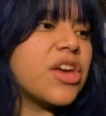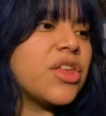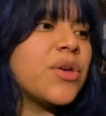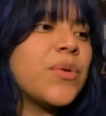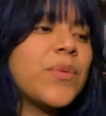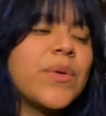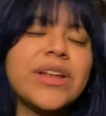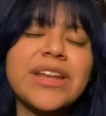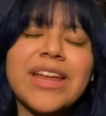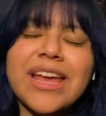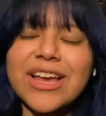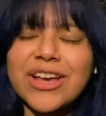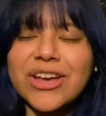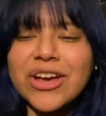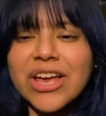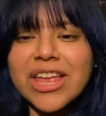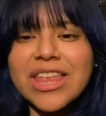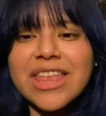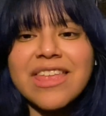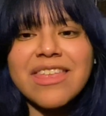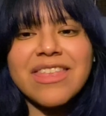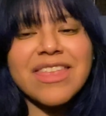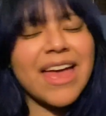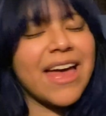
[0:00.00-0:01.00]
other one I
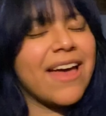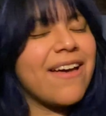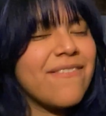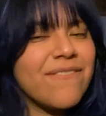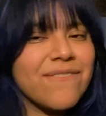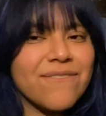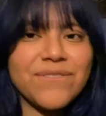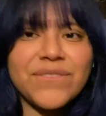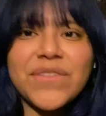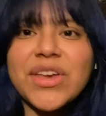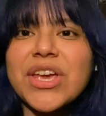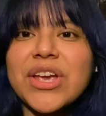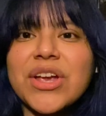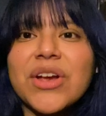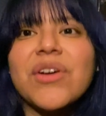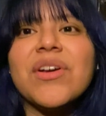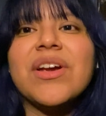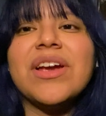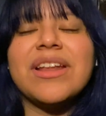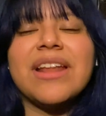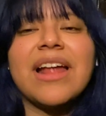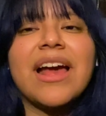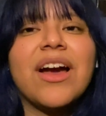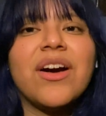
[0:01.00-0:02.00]
could not
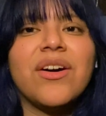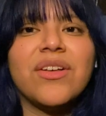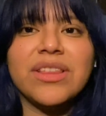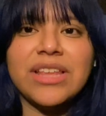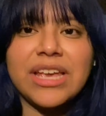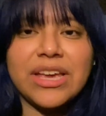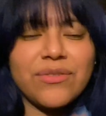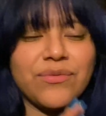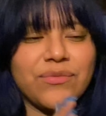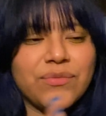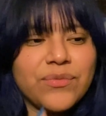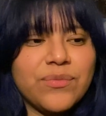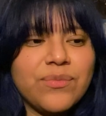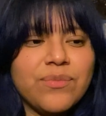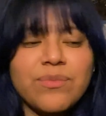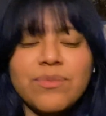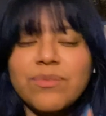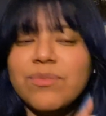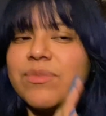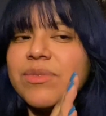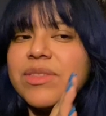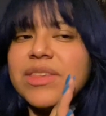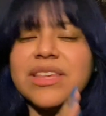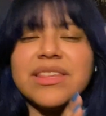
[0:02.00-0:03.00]
figure it out. Like
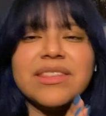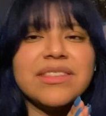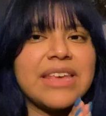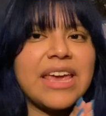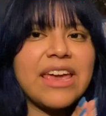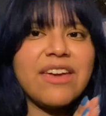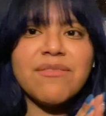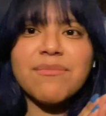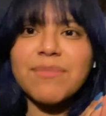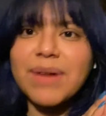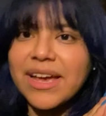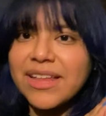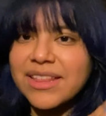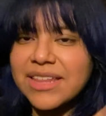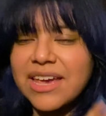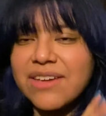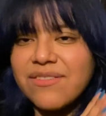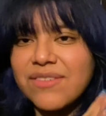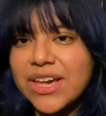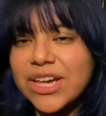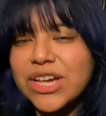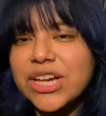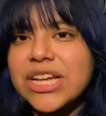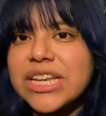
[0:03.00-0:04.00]
to save my
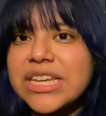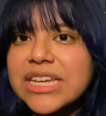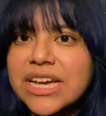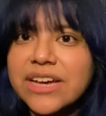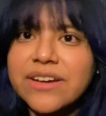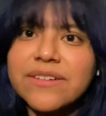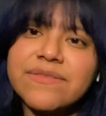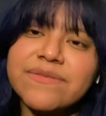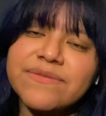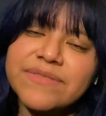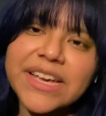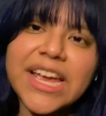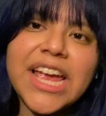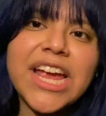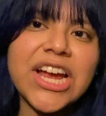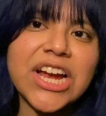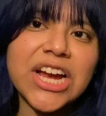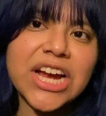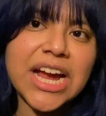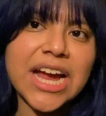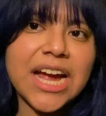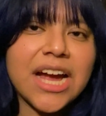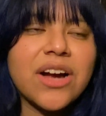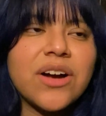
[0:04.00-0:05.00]
life, I could not
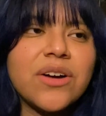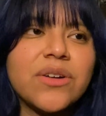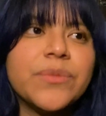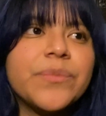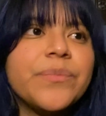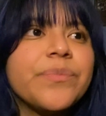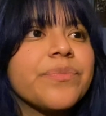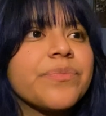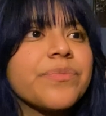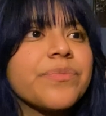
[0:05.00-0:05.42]
figure out